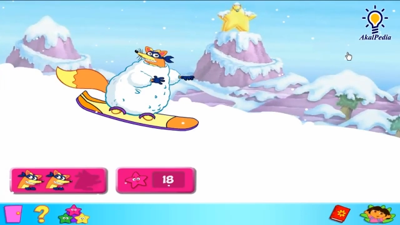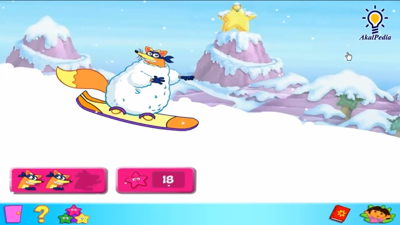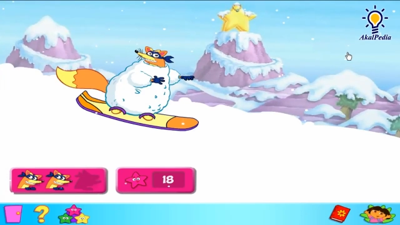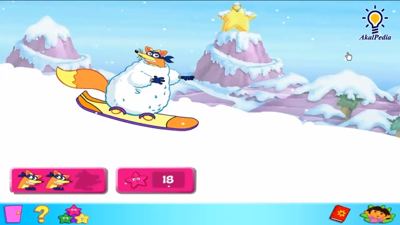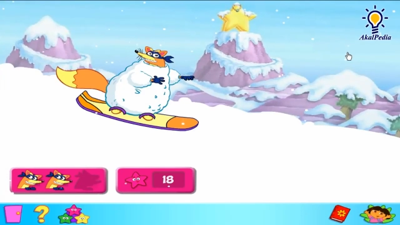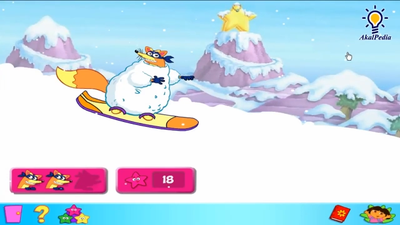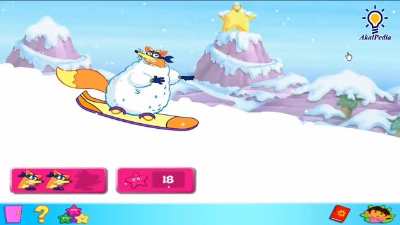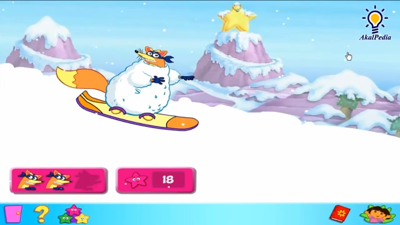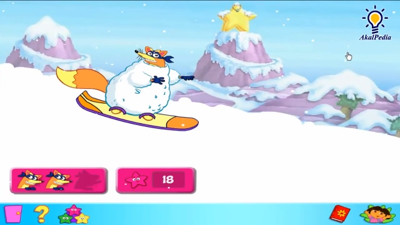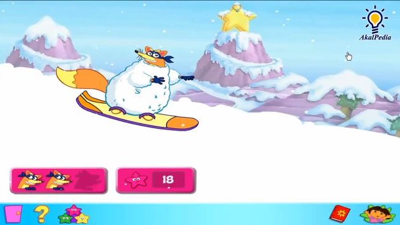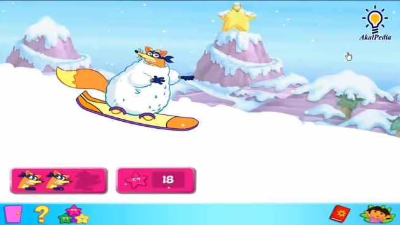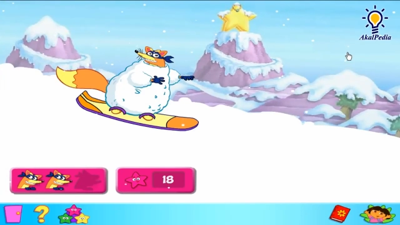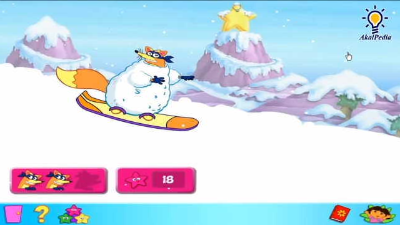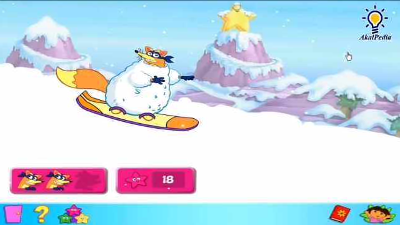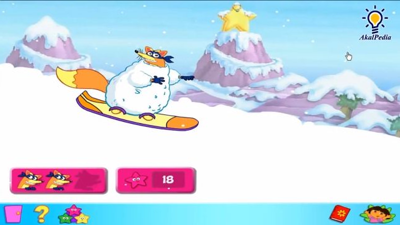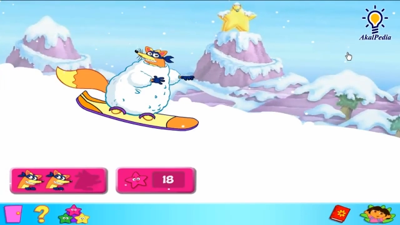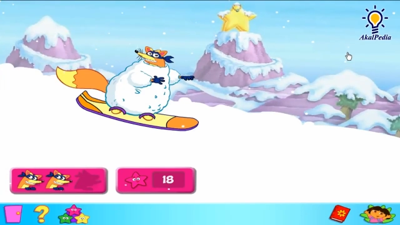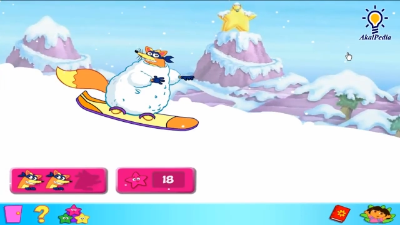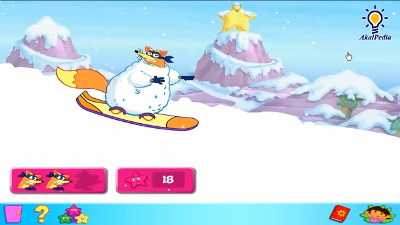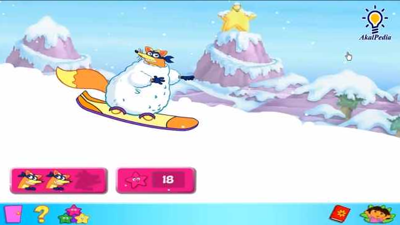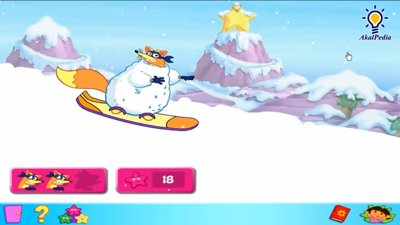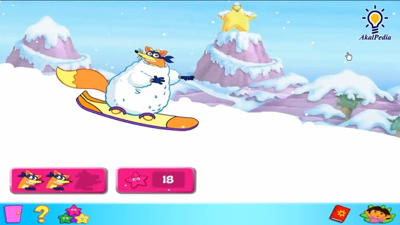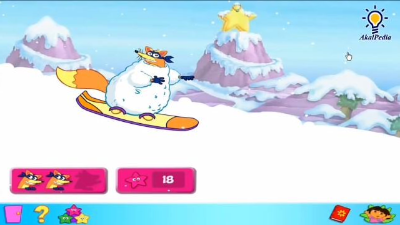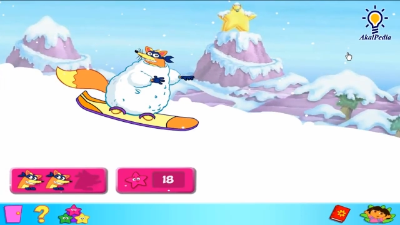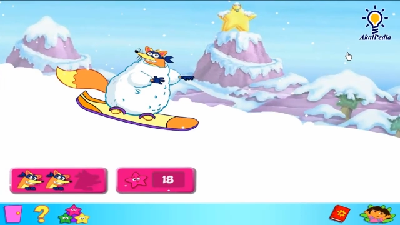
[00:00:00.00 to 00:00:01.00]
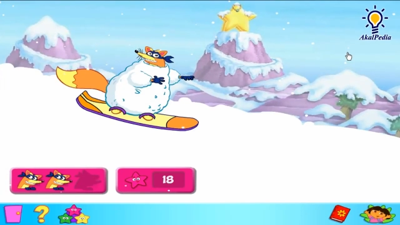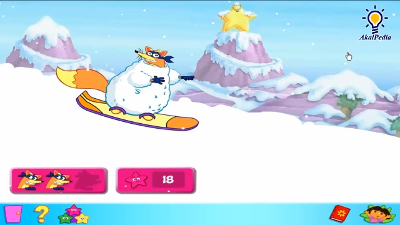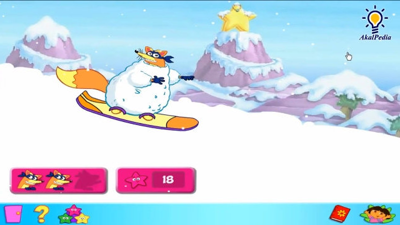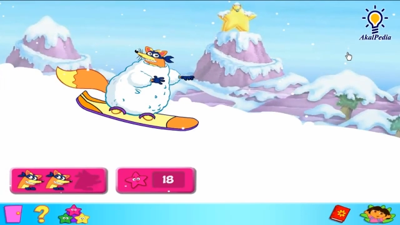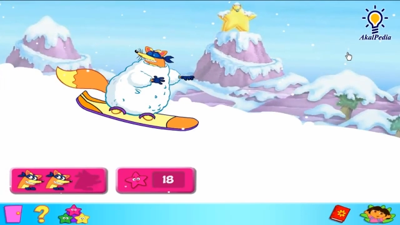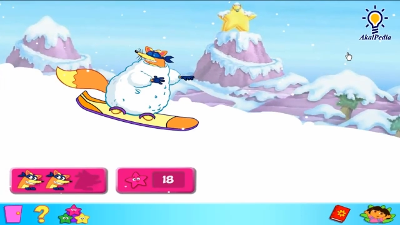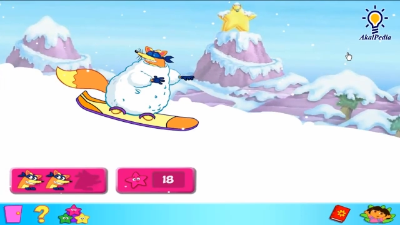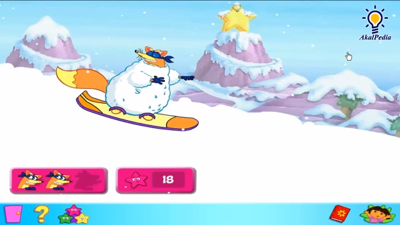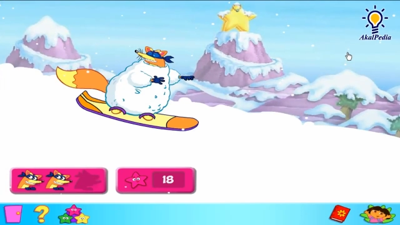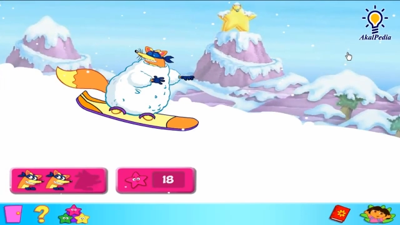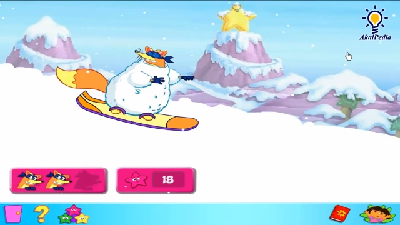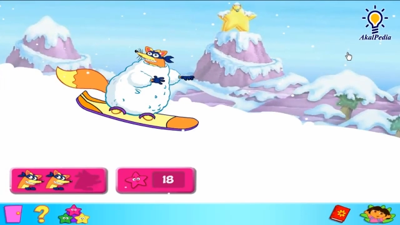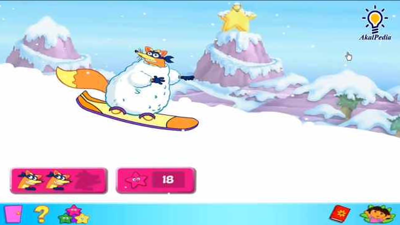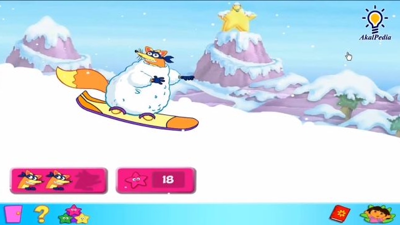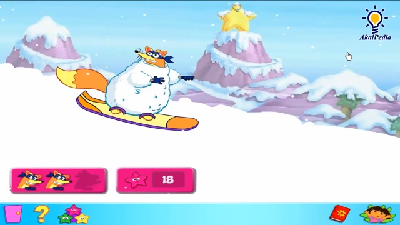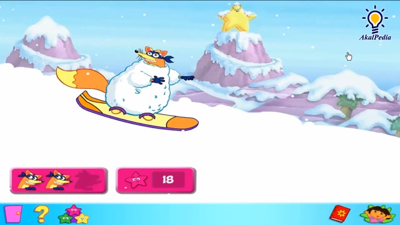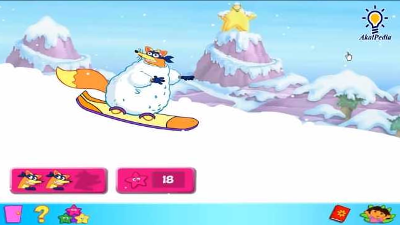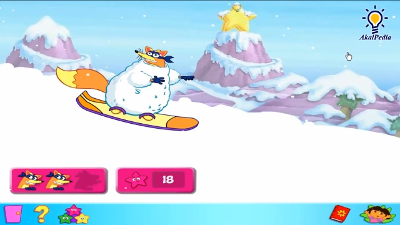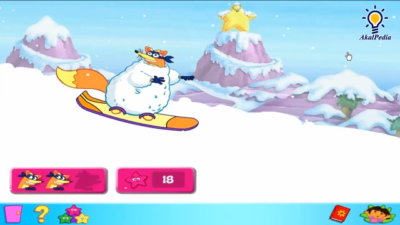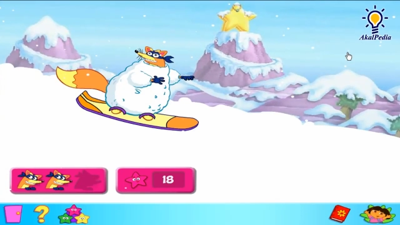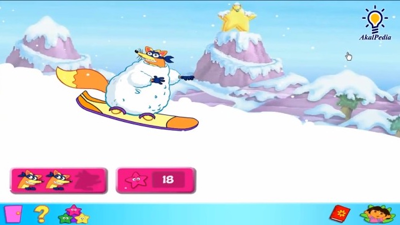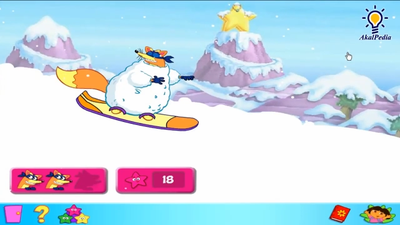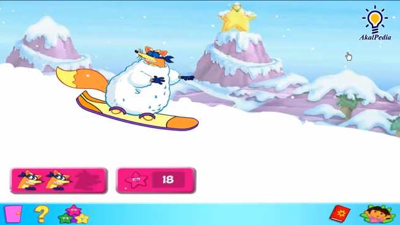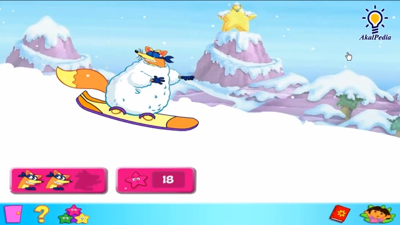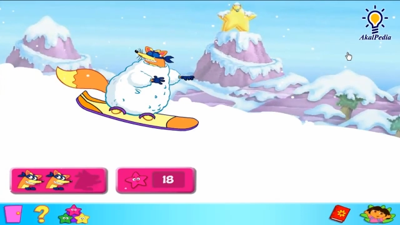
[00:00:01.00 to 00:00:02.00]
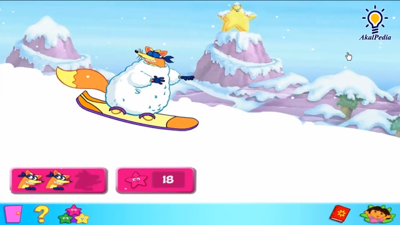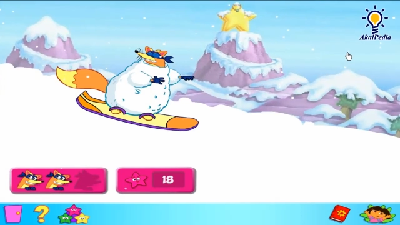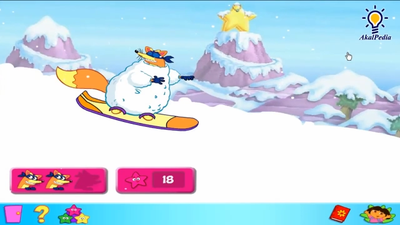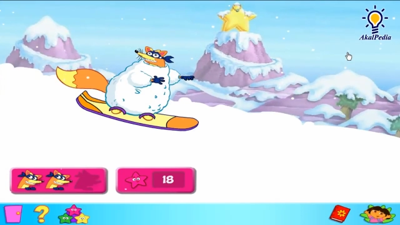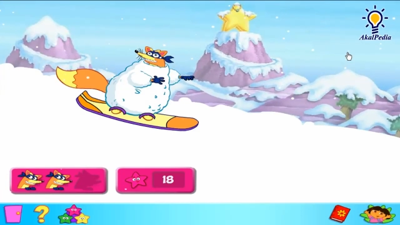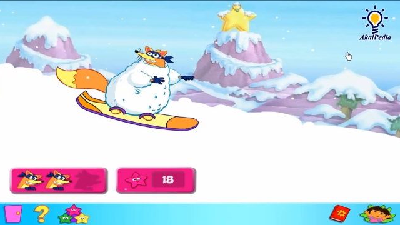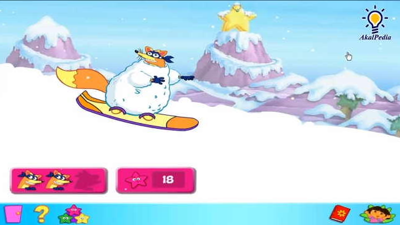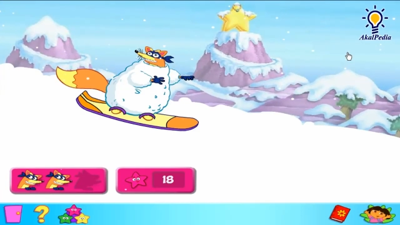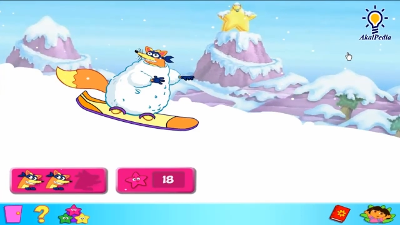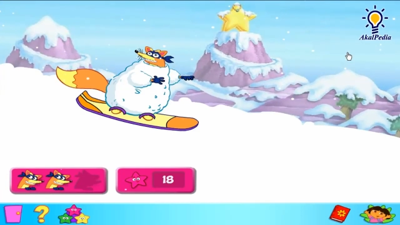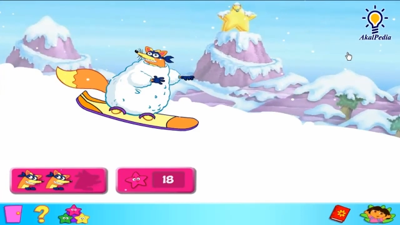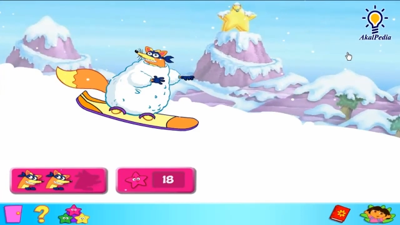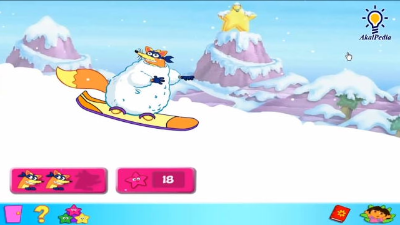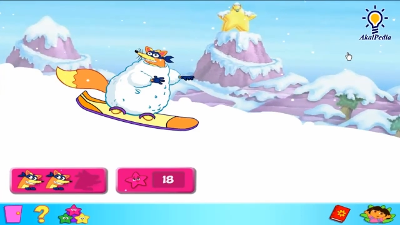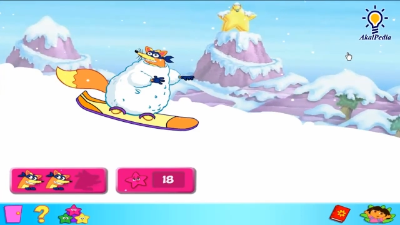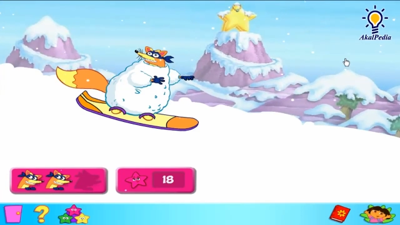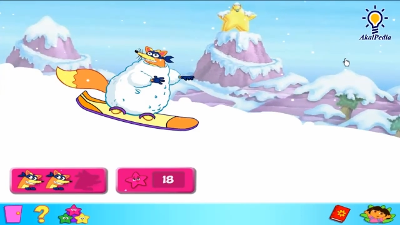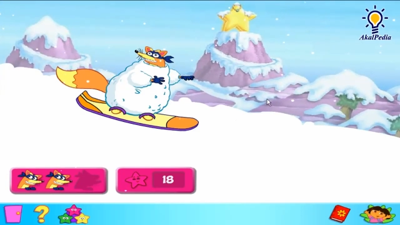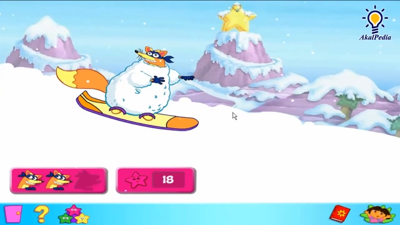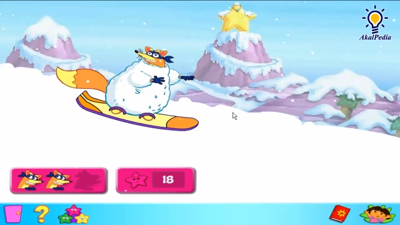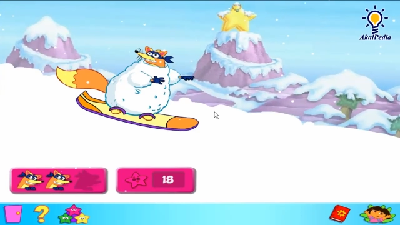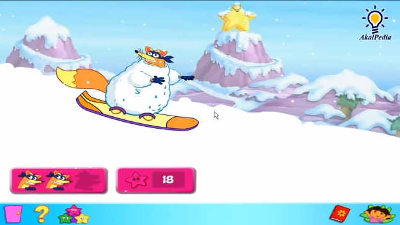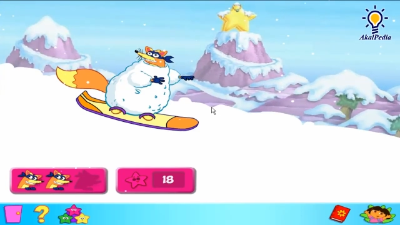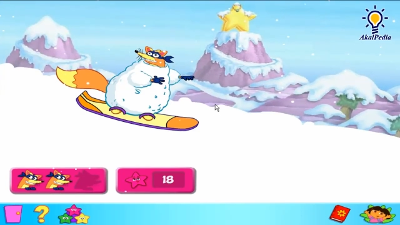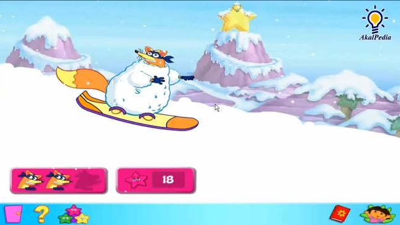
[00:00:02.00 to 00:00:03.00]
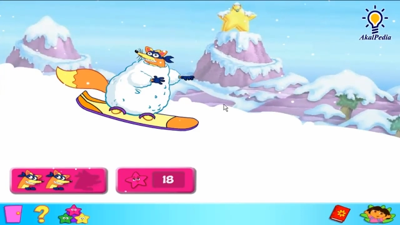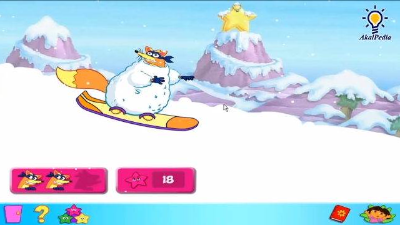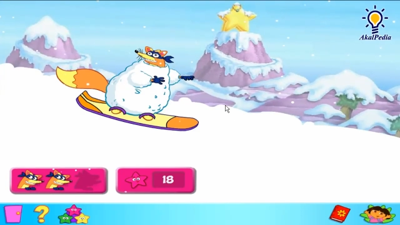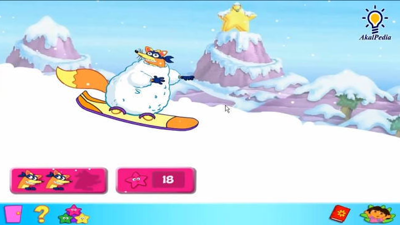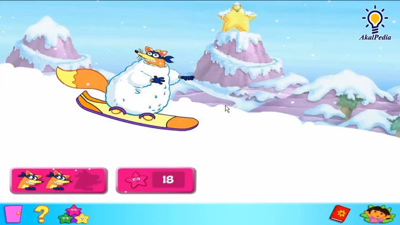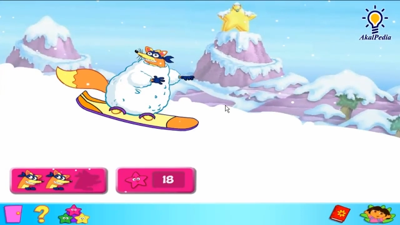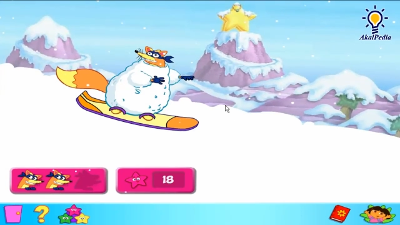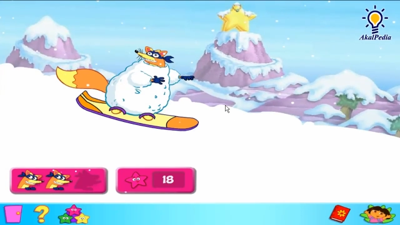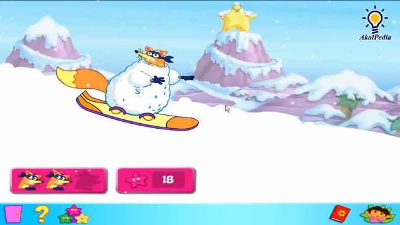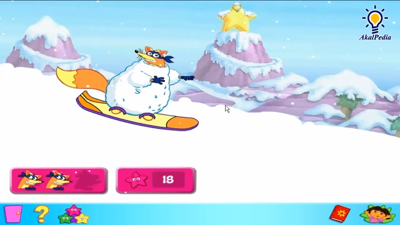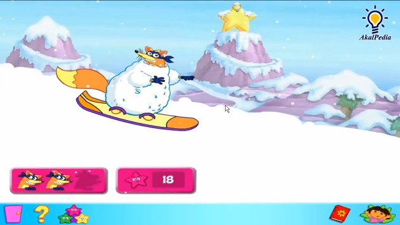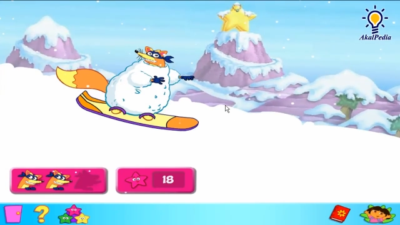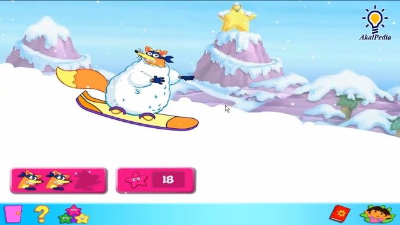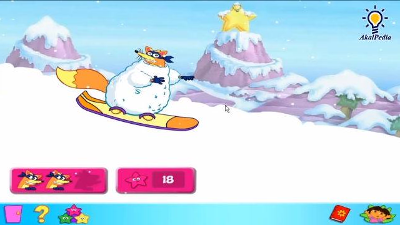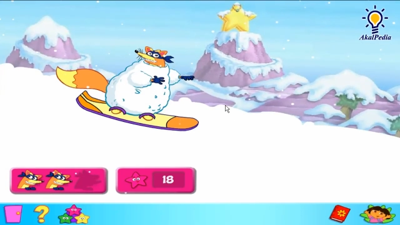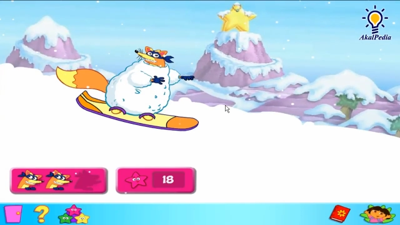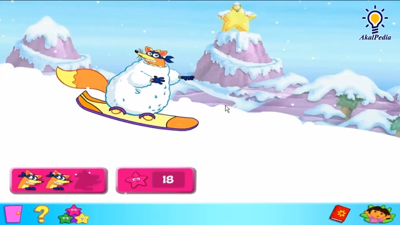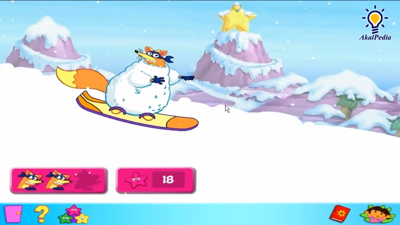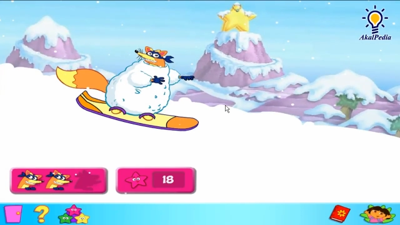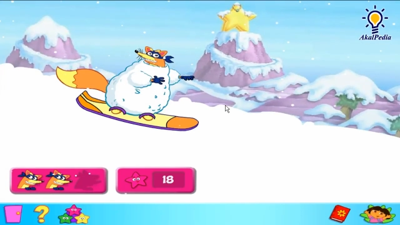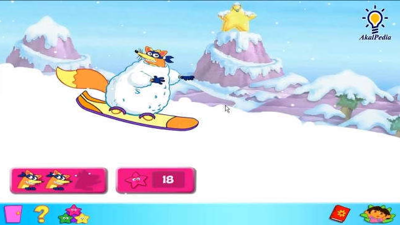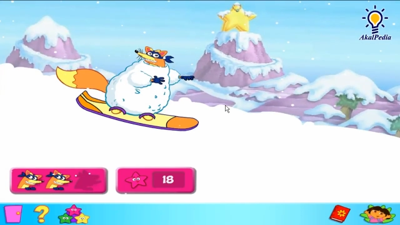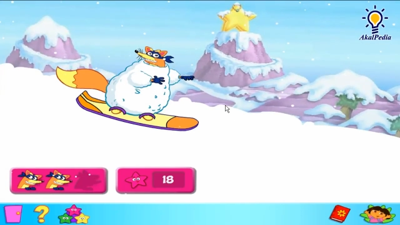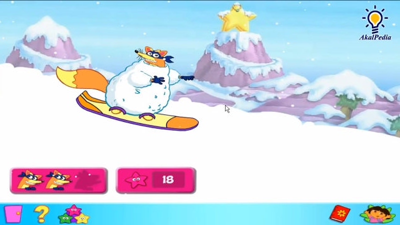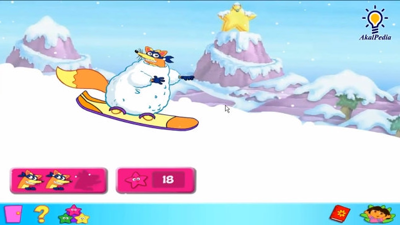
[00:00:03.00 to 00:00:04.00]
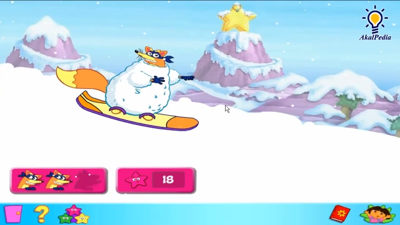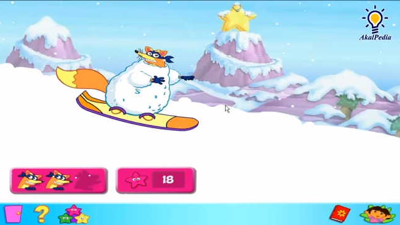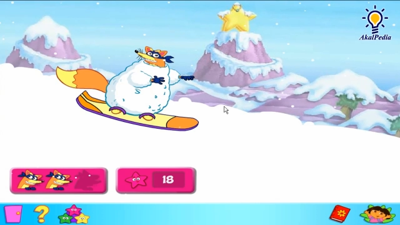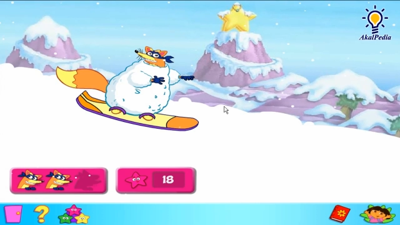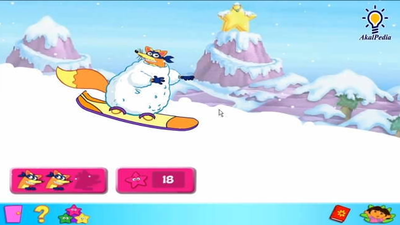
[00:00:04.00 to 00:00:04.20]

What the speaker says: Nobody's mouth can be seen.